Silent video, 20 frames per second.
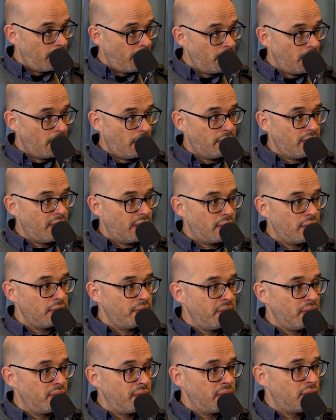they
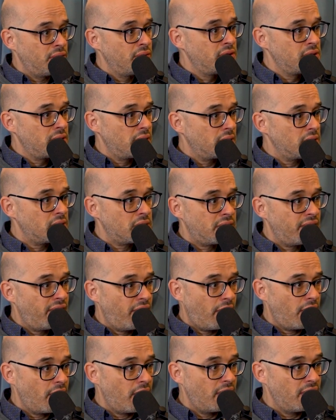could be reducers
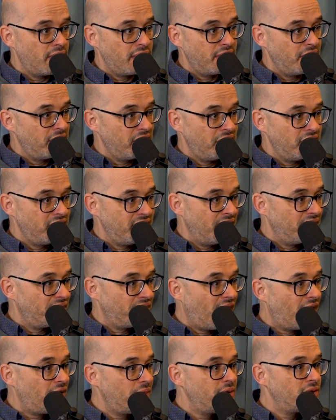for the
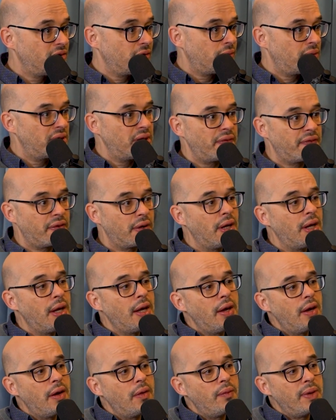environment or whatever.
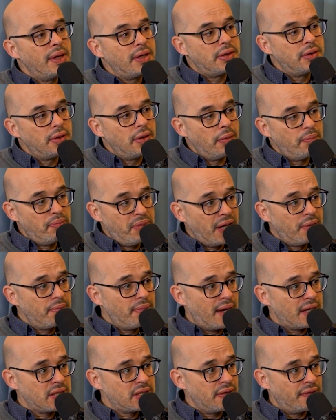With a big
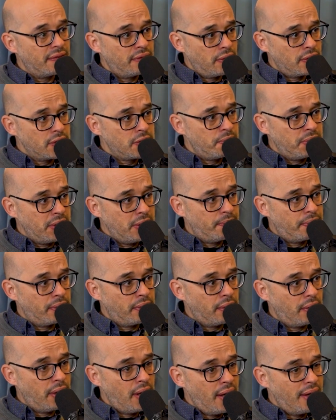mass of those
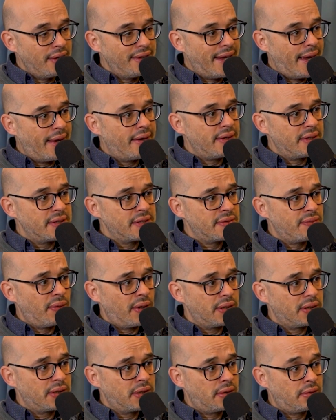people, that is
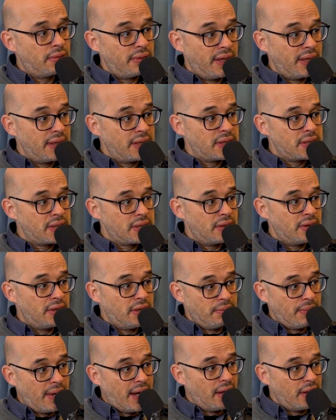what creates
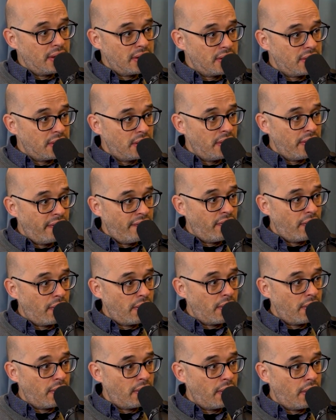demand
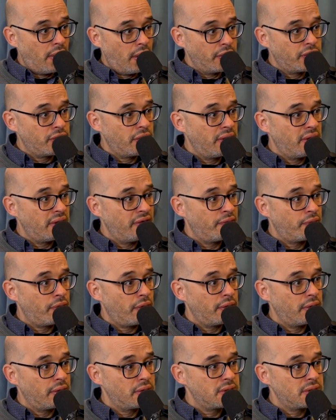for alternative
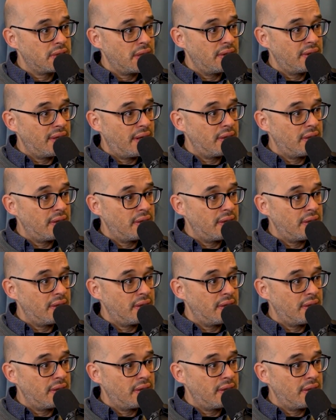products. And